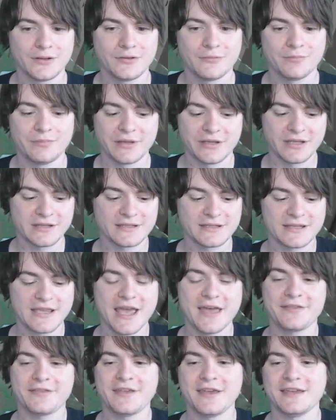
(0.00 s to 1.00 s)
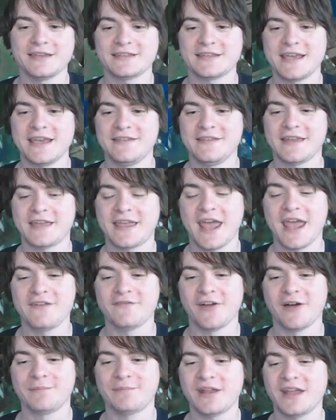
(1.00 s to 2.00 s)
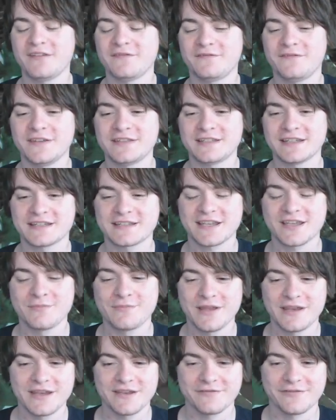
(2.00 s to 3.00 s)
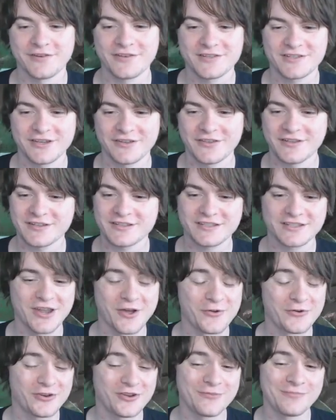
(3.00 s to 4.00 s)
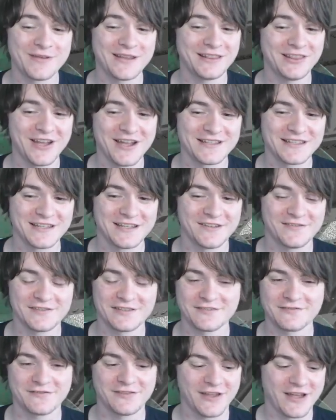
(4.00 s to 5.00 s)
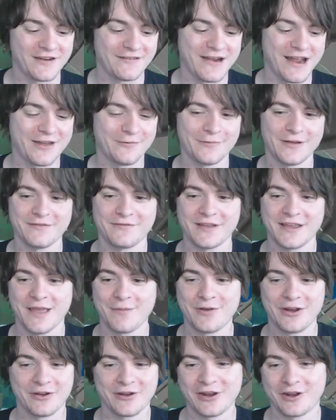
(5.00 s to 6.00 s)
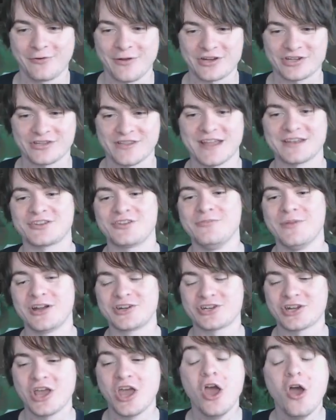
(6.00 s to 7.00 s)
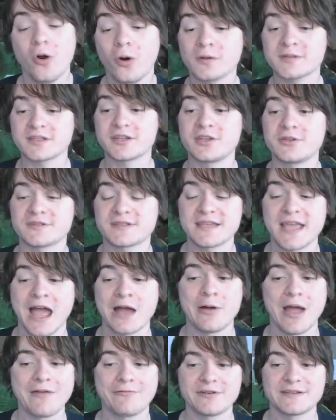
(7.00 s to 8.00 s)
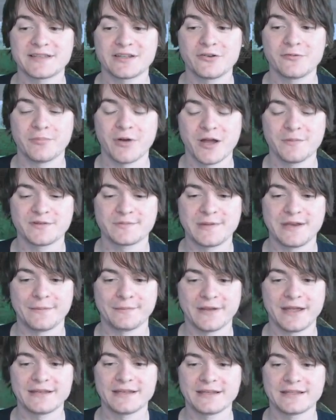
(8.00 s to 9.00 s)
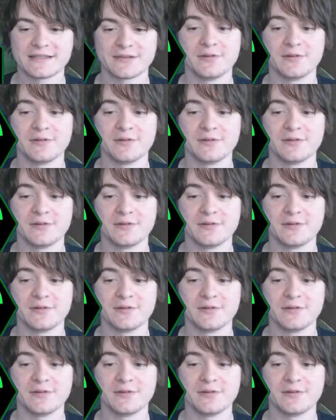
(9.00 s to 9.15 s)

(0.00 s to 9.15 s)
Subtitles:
Because get this, in the cave update, physics can be different so that stone can be light enough to fly around with. Again, we're not going to question that too much. Also, you'll see how every single biome has been updated, so